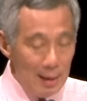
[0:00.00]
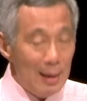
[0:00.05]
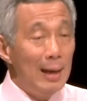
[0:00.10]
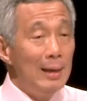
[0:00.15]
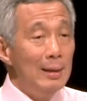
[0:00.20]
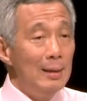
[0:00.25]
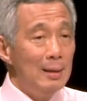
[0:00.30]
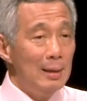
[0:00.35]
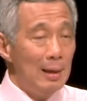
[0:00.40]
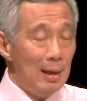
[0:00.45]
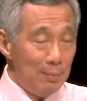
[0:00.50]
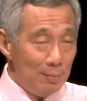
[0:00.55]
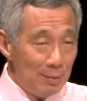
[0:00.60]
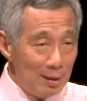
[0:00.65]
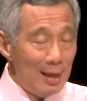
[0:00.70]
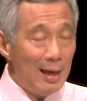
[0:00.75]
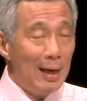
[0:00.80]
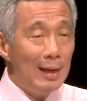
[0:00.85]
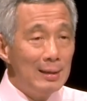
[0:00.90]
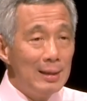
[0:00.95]
And I'm
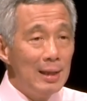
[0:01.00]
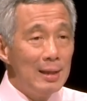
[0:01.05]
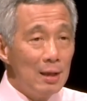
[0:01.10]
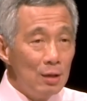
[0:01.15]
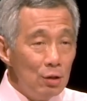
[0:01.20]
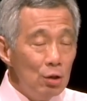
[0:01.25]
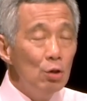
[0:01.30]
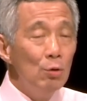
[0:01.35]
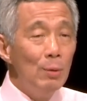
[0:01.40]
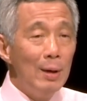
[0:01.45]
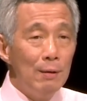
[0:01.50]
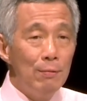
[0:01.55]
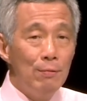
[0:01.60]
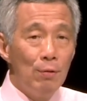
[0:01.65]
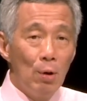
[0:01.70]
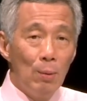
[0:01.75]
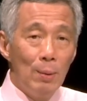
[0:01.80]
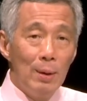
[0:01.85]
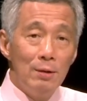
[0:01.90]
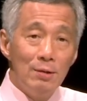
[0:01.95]
glad that the new way
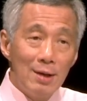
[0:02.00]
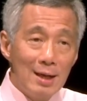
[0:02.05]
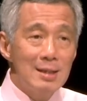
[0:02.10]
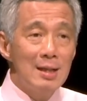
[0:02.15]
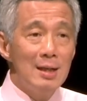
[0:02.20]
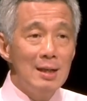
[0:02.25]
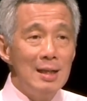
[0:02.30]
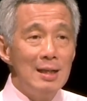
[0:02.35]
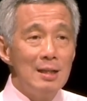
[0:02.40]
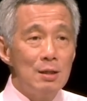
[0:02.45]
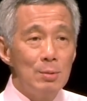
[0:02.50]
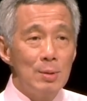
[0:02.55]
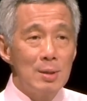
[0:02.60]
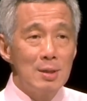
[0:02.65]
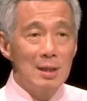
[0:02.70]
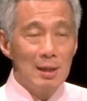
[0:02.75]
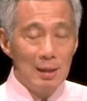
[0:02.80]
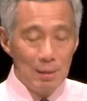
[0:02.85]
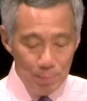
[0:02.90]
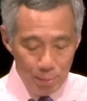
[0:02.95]
forward resonates
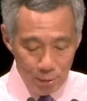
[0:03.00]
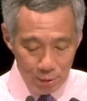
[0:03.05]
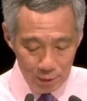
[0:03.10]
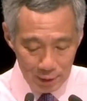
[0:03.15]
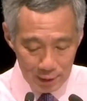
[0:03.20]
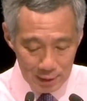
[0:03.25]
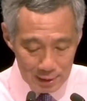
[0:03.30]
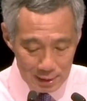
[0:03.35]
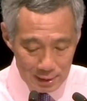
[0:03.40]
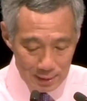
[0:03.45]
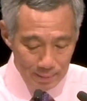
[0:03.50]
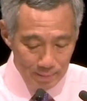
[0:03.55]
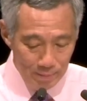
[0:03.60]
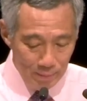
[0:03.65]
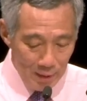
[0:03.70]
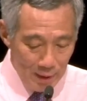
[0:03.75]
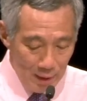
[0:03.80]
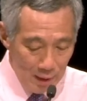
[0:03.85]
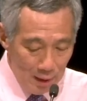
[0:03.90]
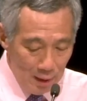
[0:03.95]
with Singaporeans.
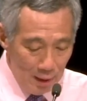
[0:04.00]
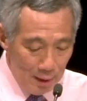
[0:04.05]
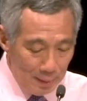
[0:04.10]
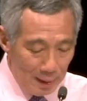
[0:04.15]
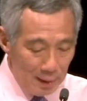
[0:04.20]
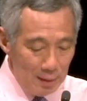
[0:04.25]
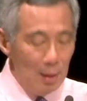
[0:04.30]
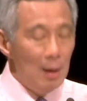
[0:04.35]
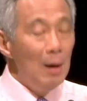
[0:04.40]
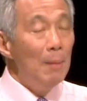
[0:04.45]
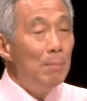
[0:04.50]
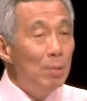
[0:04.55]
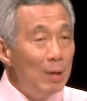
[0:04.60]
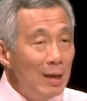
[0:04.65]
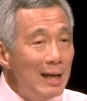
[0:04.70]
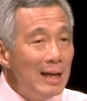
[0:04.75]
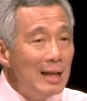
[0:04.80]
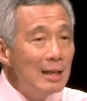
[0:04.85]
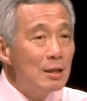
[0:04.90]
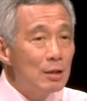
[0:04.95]
But
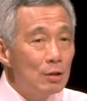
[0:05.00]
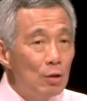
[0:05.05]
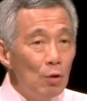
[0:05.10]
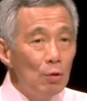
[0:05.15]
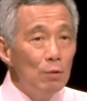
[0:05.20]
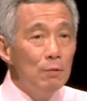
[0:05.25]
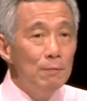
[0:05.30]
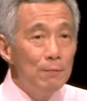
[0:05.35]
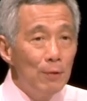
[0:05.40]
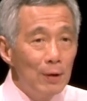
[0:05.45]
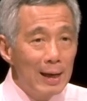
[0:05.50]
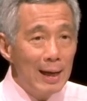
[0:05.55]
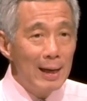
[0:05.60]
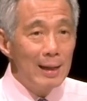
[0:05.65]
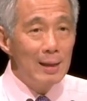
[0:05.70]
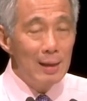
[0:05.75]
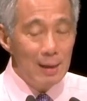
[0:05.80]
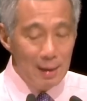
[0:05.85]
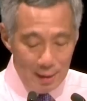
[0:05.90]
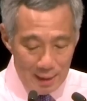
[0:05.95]
please don't
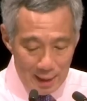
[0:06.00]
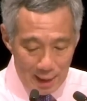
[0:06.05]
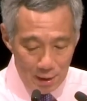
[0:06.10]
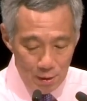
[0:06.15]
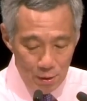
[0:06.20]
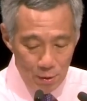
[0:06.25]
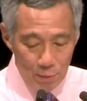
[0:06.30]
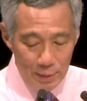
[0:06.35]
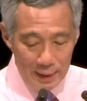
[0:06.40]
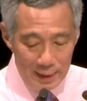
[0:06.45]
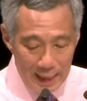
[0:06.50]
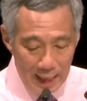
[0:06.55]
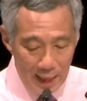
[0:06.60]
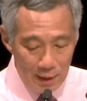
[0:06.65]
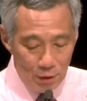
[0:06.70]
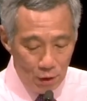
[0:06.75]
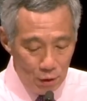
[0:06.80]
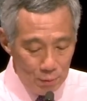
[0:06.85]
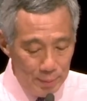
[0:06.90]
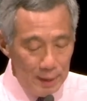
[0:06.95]
forget that we
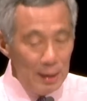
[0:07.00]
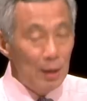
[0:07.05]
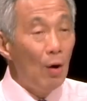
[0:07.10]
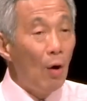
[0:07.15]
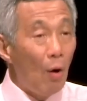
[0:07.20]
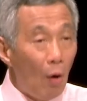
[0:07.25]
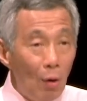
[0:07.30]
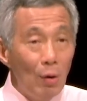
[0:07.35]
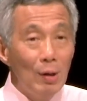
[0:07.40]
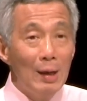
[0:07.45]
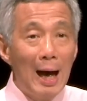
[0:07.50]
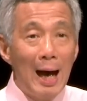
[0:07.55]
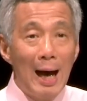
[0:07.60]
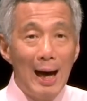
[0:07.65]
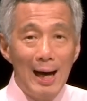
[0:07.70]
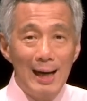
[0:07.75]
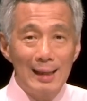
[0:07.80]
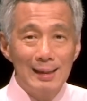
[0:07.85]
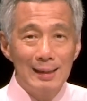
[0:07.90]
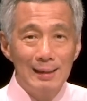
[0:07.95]
cannot be all
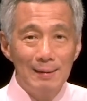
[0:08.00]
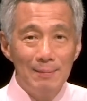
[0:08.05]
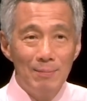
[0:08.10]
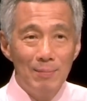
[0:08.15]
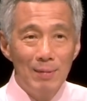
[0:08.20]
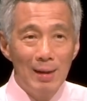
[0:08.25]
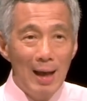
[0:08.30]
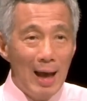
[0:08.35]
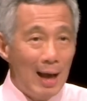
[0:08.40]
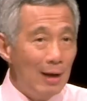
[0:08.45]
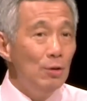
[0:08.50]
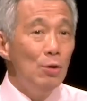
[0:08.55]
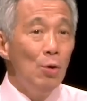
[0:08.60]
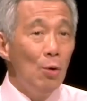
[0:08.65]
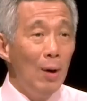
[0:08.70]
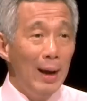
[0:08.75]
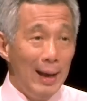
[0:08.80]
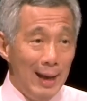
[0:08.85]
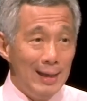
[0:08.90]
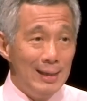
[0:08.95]
heart and
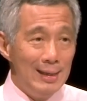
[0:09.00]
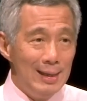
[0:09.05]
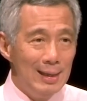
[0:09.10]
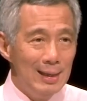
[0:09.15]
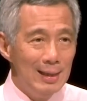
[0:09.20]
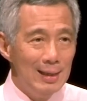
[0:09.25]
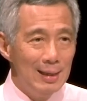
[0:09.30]
no head.